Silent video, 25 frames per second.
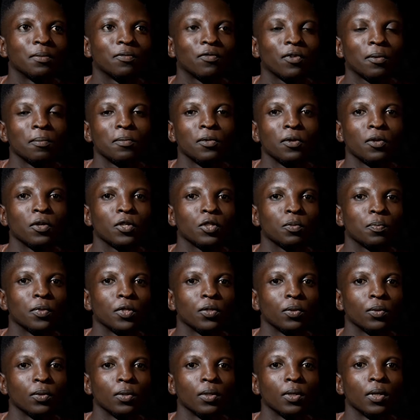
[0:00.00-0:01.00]
him from the
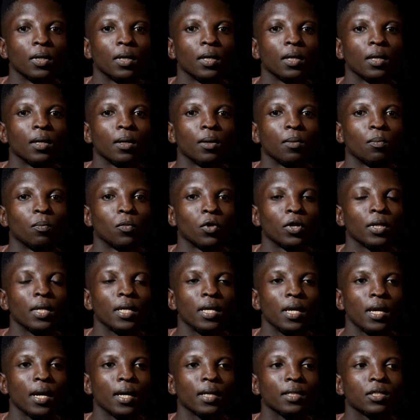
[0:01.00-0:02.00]
hospital. But
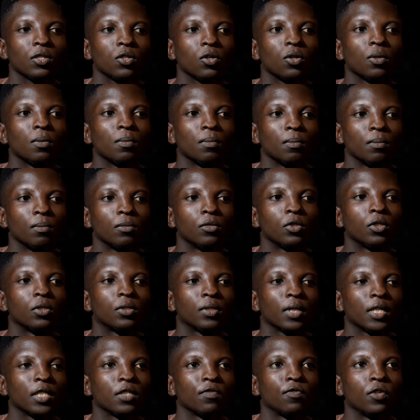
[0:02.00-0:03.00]
he had some
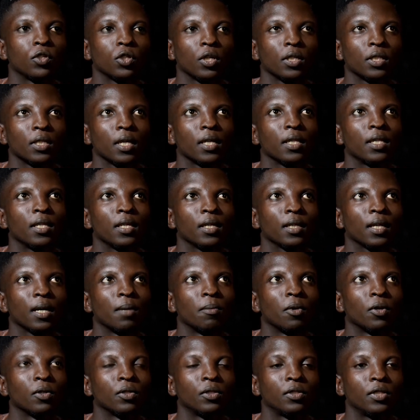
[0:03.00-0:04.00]
transfusions, I think
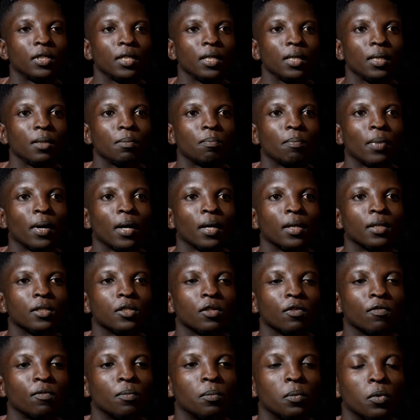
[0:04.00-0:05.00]
about 3
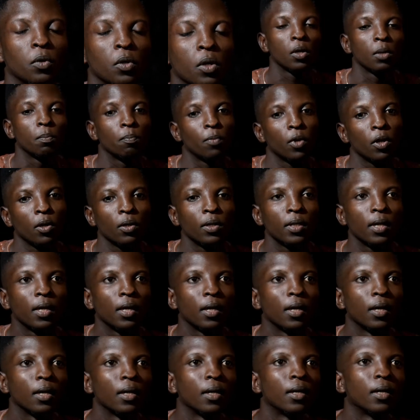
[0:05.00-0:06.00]
piles of blood.
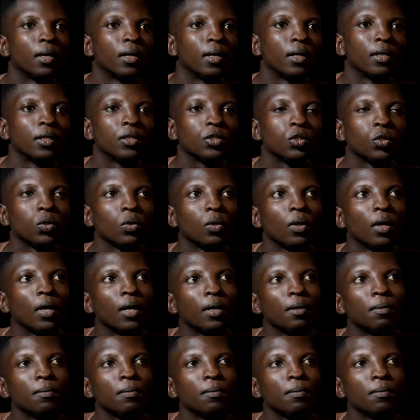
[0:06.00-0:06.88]
So,